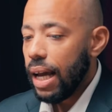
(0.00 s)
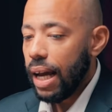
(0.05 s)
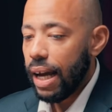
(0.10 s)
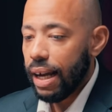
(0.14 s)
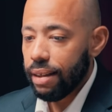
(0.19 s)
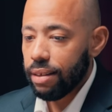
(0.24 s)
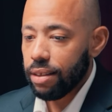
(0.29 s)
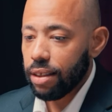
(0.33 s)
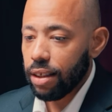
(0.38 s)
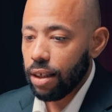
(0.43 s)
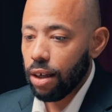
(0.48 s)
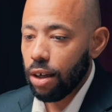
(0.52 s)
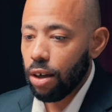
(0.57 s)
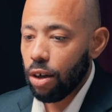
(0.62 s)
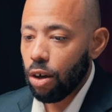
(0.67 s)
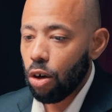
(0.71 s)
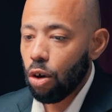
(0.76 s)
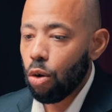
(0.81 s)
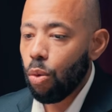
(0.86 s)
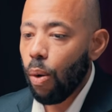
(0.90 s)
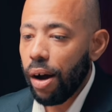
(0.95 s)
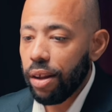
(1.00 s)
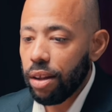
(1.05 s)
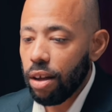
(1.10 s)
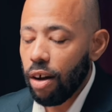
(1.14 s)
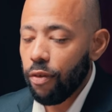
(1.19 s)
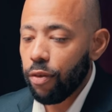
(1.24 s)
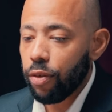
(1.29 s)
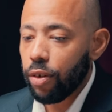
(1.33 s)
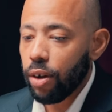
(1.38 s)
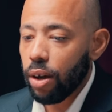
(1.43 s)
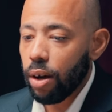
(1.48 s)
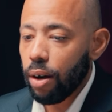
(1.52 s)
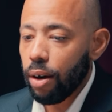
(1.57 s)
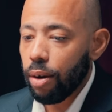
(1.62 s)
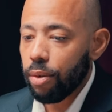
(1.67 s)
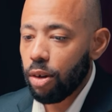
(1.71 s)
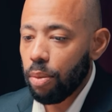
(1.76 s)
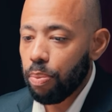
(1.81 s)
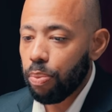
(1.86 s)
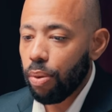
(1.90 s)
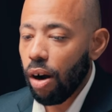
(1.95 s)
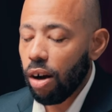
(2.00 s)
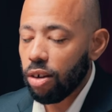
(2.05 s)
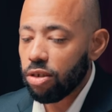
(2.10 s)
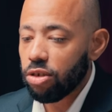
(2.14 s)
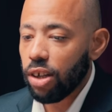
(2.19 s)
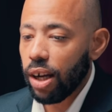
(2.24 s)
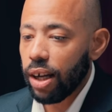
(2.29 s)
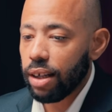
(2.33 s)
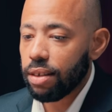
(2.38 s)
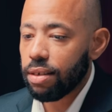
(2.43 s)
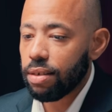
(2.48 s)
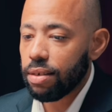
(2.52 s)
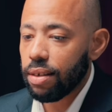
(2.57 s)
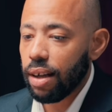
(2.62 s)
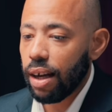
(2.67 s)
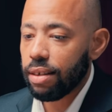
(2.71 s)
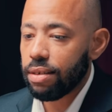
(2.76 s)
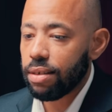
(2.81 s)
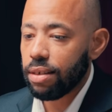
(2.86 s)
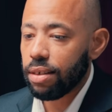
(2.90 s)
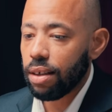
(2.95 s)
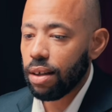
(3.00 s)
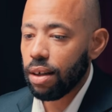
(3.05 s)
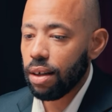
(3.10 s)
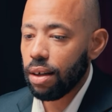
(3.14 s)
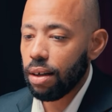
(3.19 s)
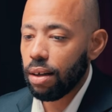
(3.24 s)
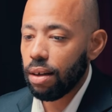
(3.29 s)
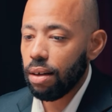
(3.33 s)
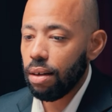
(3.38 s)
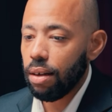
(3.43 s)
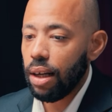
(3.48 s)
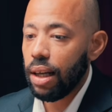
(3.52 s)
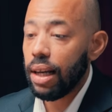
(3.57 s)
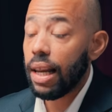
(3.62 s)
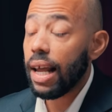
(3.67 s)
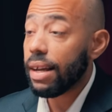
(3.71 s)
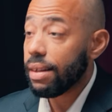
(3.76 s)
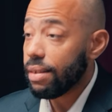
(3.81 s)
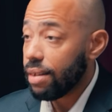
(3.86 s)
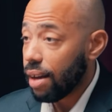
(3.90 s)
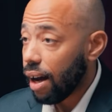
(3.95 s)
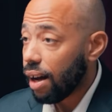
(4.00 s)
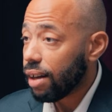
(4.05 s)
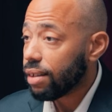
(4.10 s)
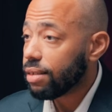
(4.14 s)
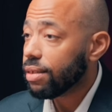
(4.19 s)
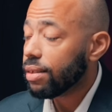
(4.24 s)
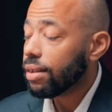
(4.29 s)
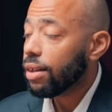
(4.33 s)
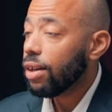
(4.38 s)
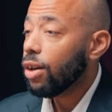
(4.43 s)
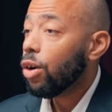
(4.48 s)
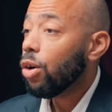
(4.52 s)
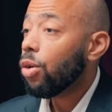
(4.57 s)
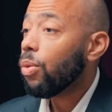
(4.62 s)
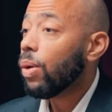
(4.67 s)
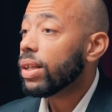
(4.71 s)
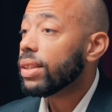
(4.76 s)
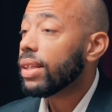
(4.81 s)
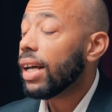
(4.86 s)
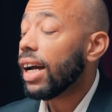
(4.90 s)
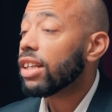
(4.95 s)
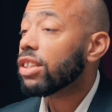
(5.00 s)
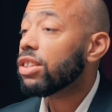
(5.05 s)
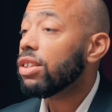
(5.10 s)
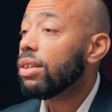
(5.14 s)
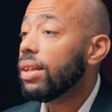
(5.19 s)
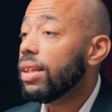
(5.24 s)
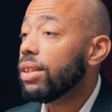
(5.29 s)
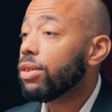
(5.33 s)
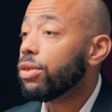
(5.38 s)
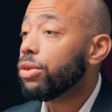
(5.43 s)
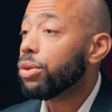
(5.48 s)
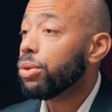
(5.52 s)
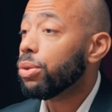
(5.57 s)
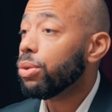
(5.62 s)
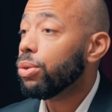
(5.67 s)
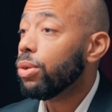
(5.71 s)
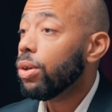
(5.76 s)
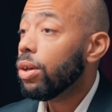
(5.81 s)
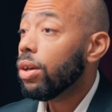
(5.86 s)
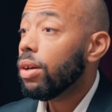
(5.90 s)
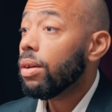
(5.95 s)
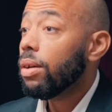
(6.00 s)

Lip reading: And one of the projects that led that was actually to